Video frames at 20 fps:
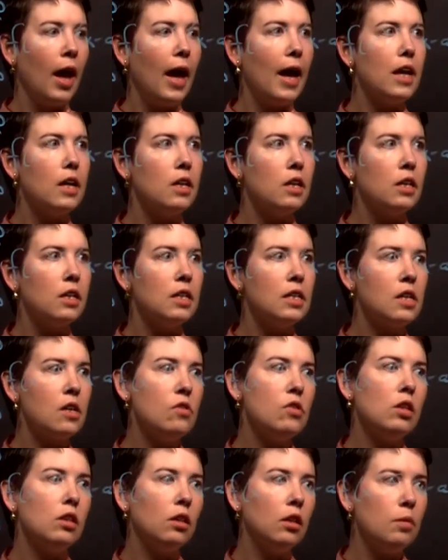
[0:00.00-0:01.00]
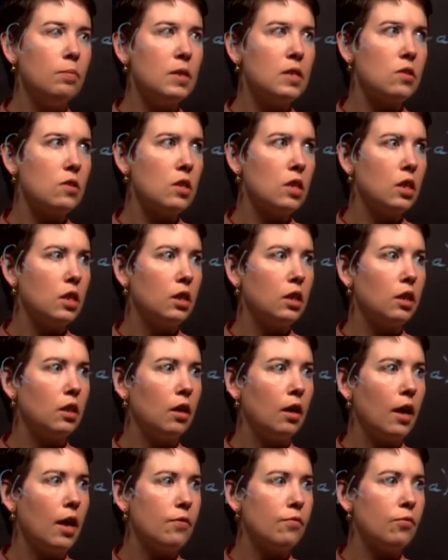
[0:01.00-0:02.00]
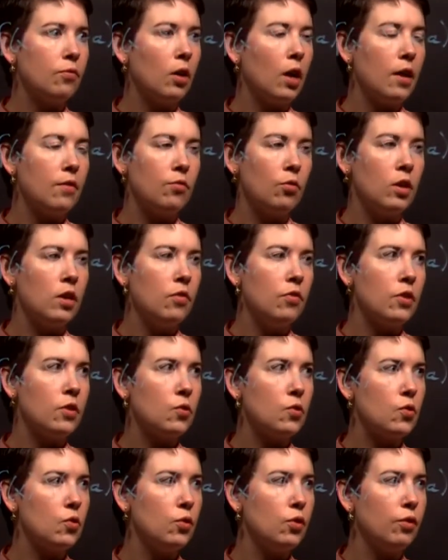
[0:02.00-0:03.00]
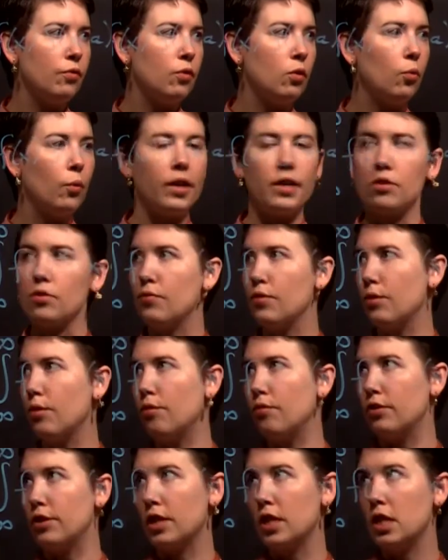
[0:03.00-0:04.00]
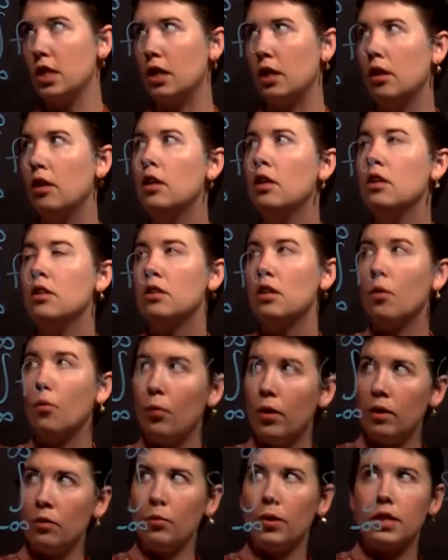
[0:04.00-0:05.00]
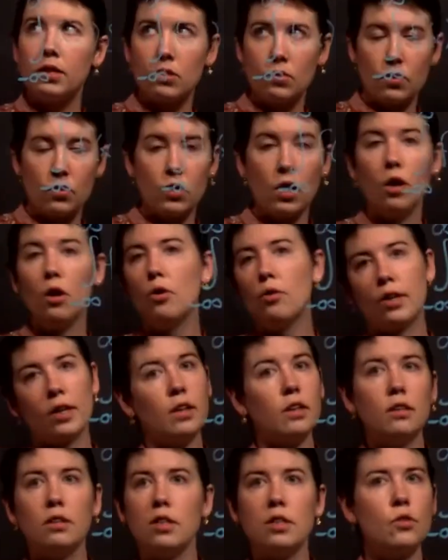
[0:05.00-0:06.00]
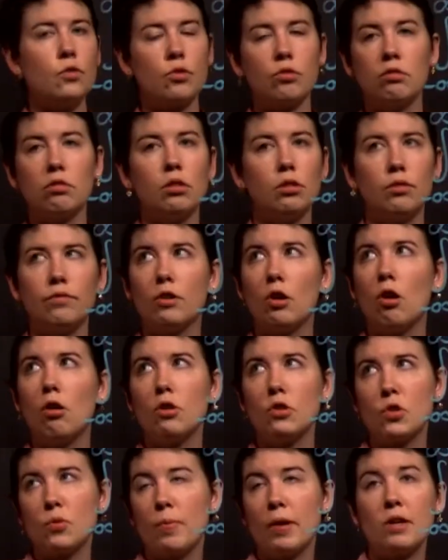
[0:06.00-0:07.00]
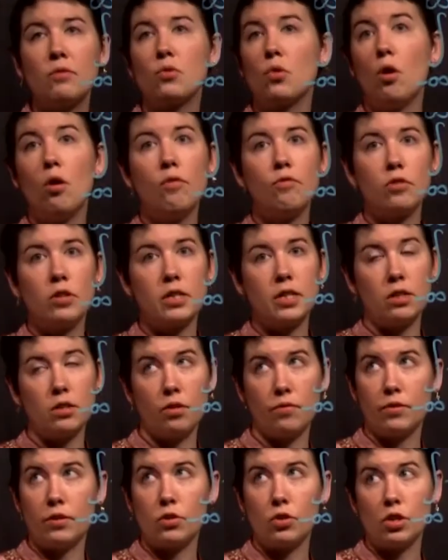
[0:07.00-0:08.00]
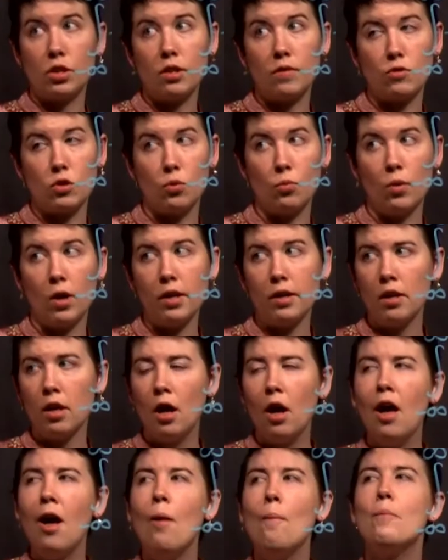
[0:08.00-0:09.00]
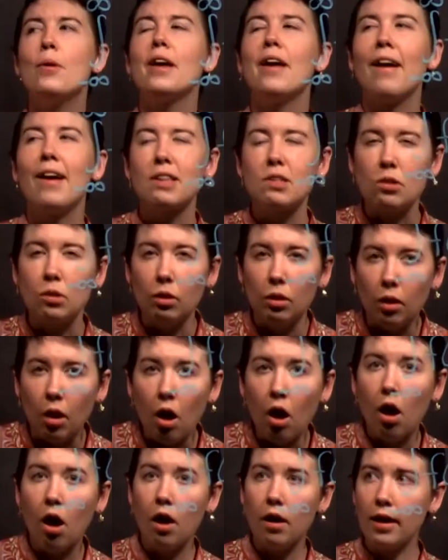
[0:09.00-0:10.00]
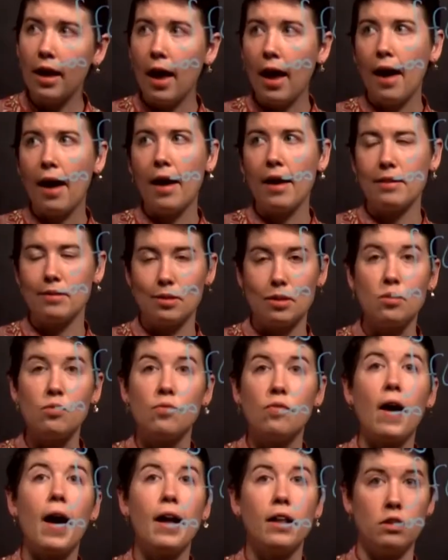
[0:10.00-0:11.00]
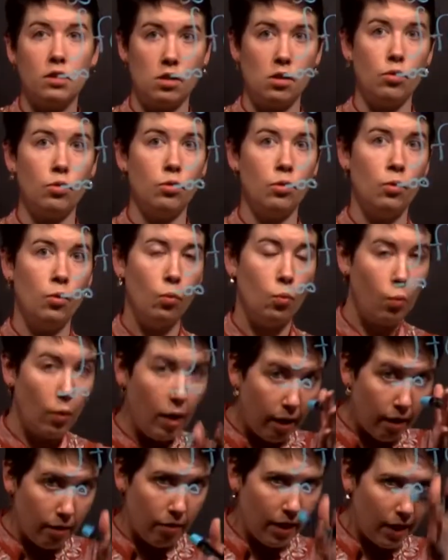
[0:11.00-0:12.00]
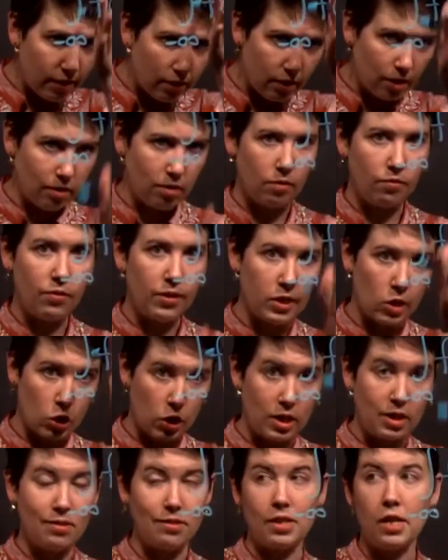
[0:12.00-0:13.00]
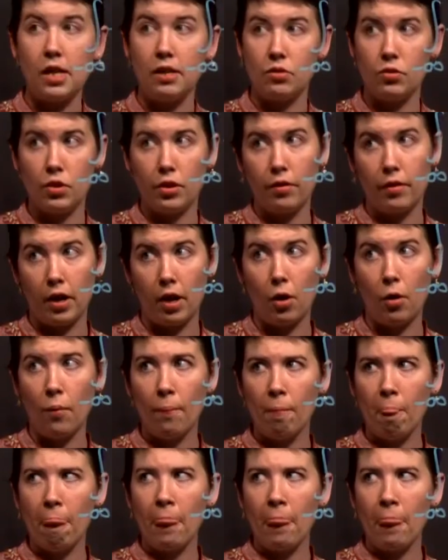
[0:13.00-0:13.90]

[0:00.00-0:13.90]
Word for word: And again, the limits here, I've, I've written this two different ways for you over here. That one way is to say, okay, an integral over all space over a delta function gives you 1. But as long as the value where that delta function is non-zero